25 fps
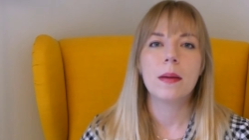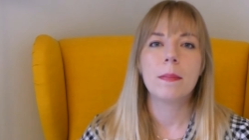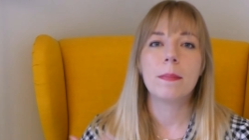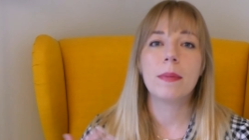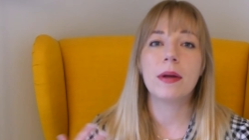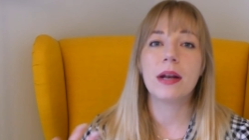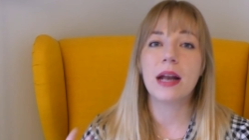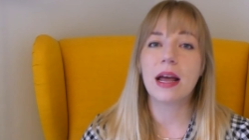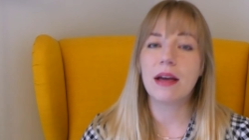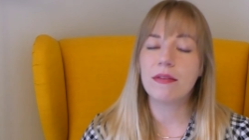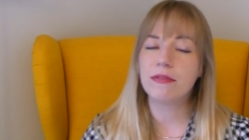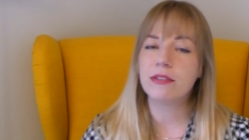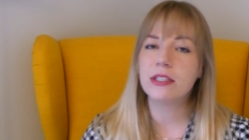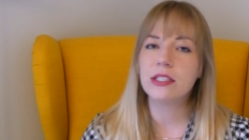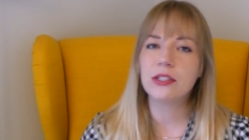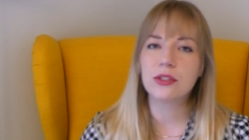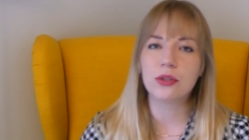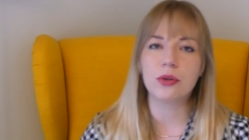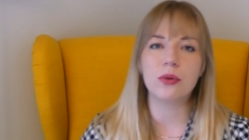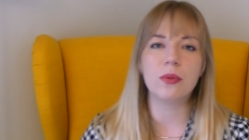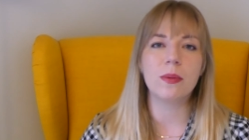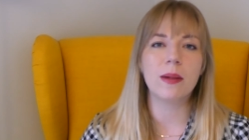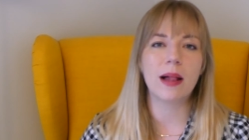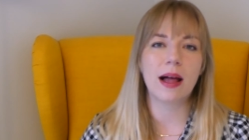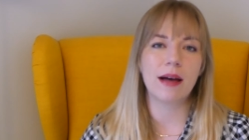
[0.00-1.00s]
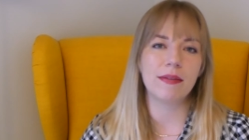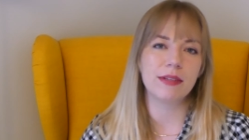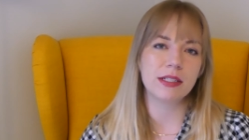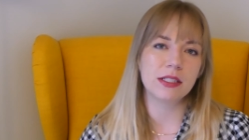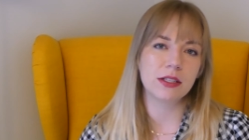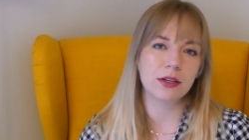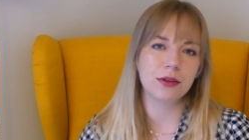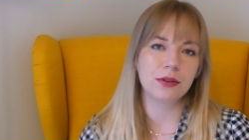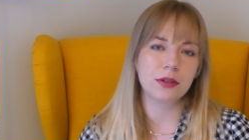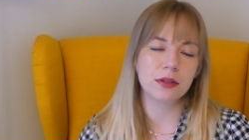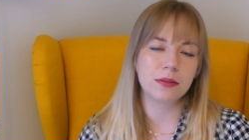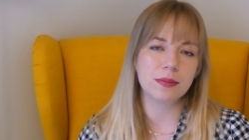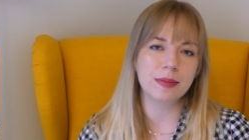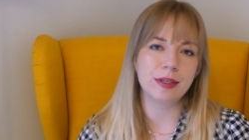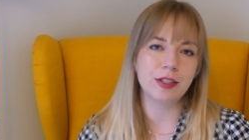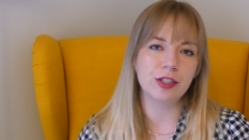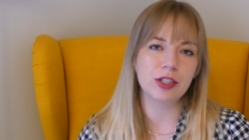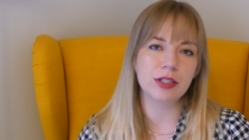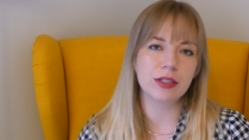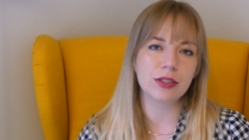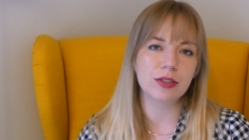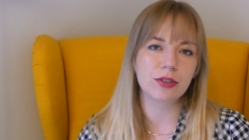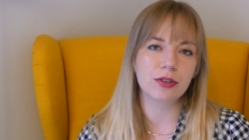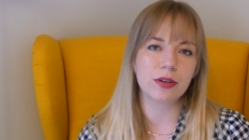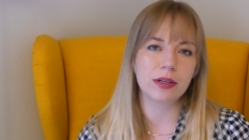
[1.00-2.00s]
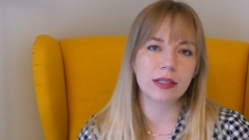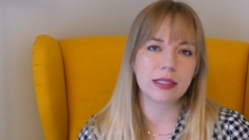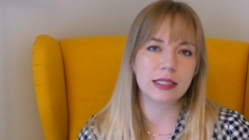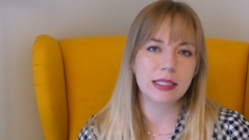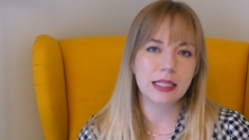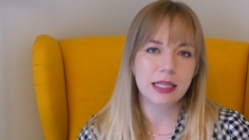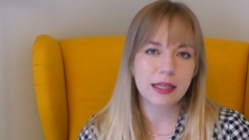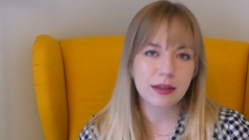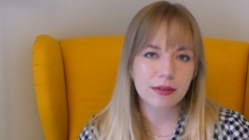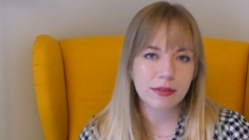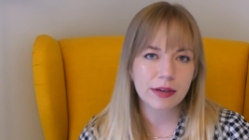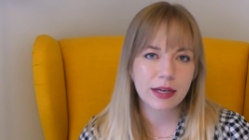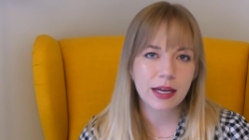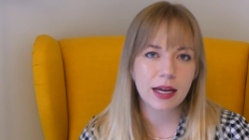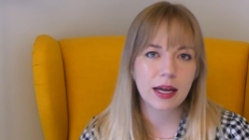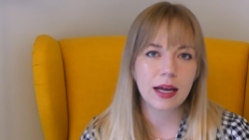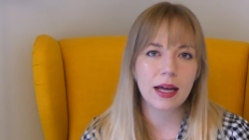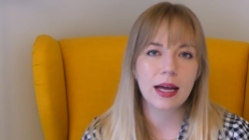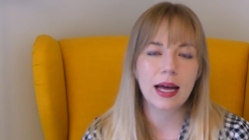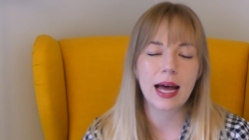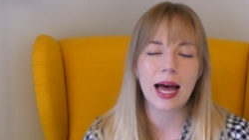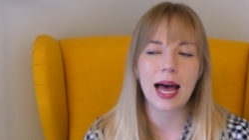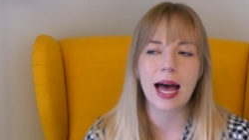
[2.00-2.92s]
But every school will have its own admissions criteria,